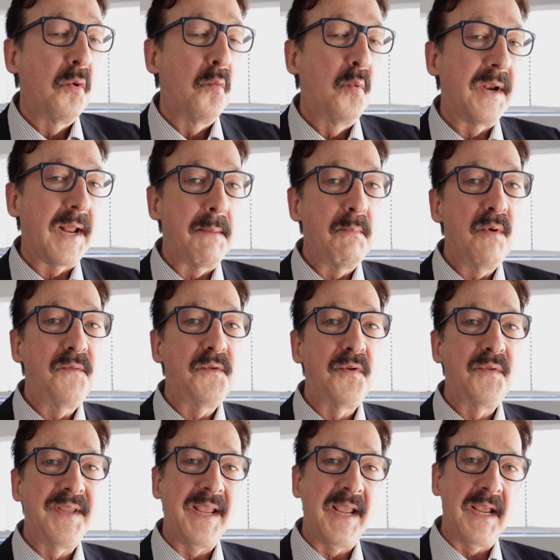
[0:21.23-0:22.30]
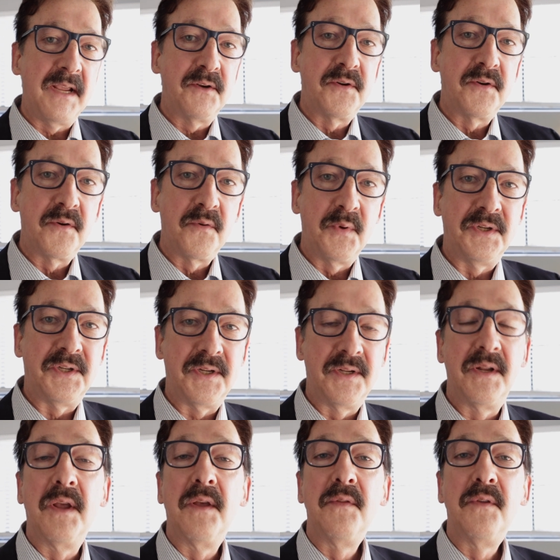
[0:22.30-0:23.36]
When I move to the anterior
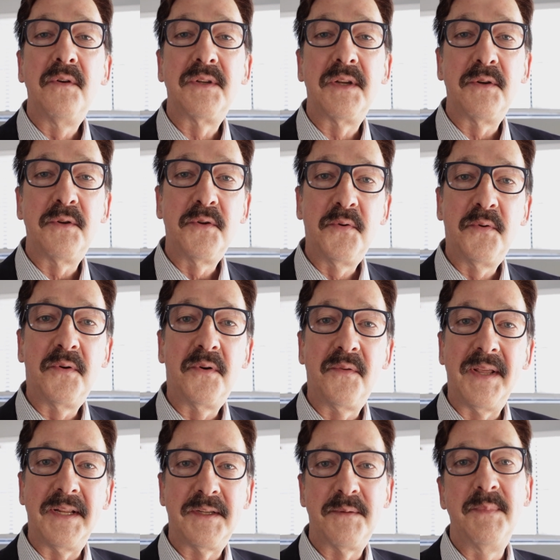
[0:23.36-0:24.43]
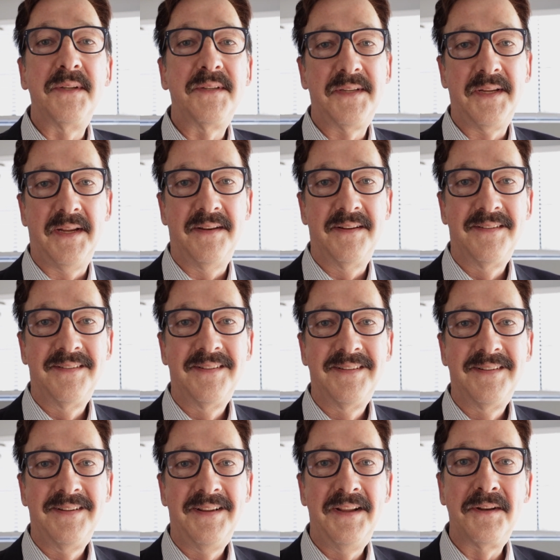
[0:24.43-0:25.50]
region, there's a tool that's missing
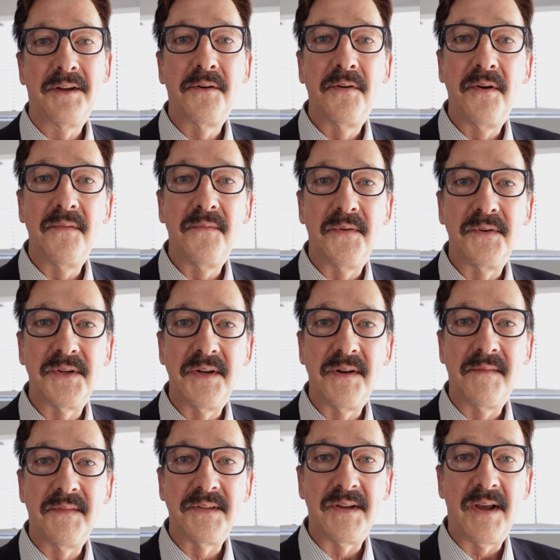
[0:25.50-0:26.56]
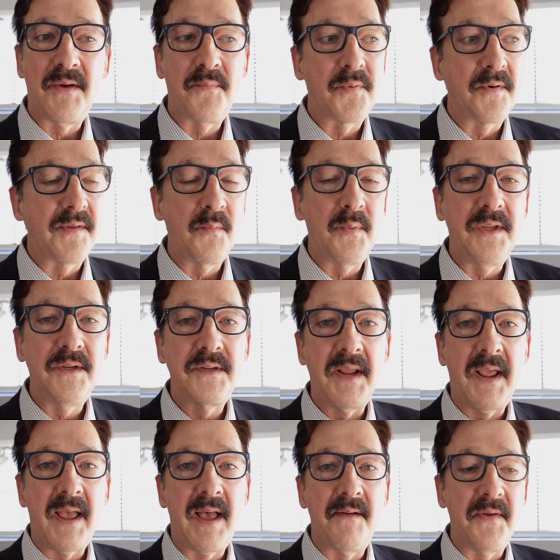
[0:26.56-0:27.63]
in the current version of the software that we used to
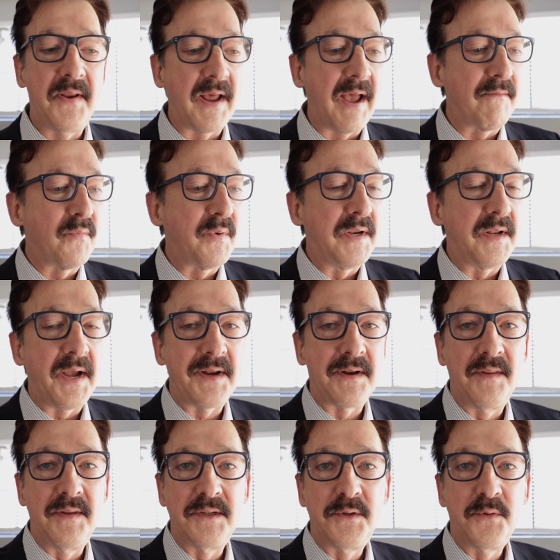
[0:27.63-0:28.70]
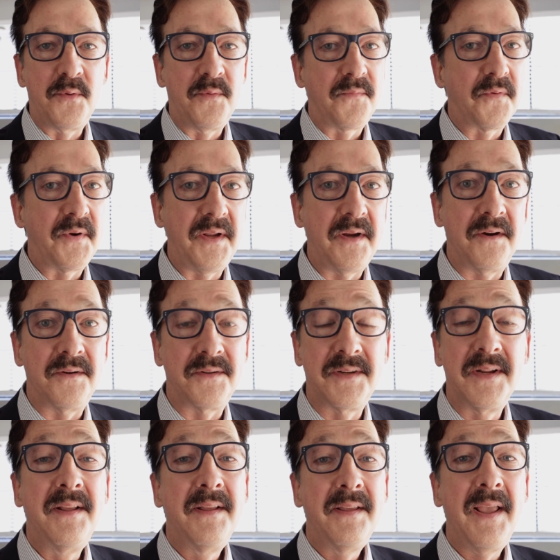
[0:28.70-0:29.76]
have, and I've relied on this tool for years.
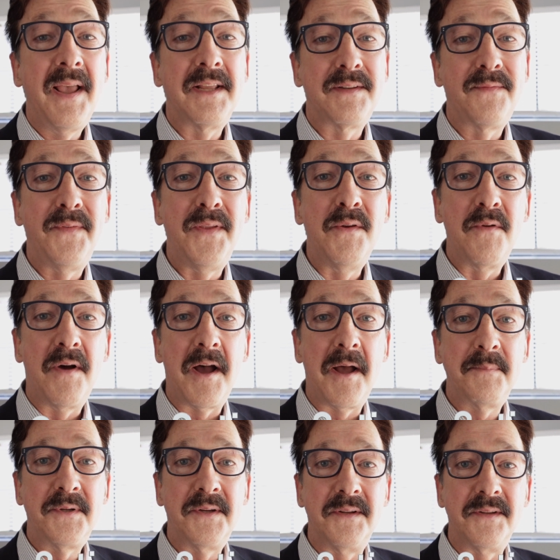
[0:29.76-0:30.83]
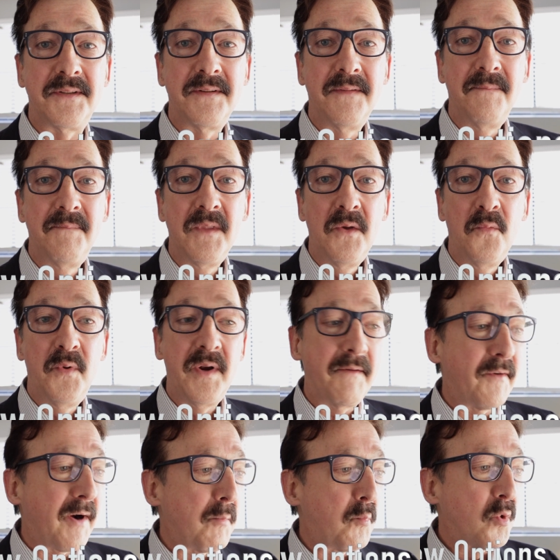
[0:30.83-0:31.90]
Yes, view options
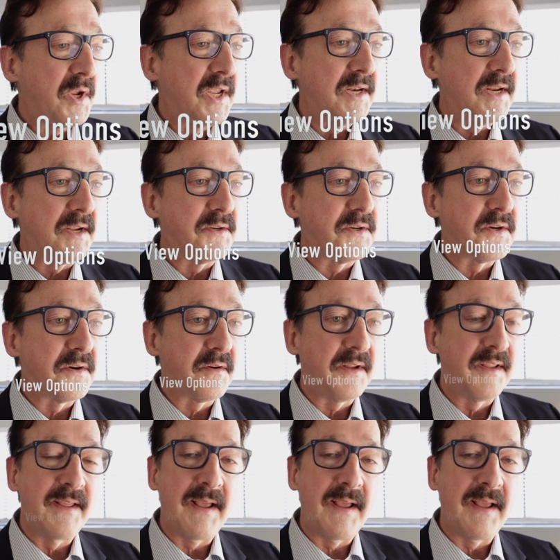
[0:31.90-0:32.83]
Whenever I'm working anteriorly,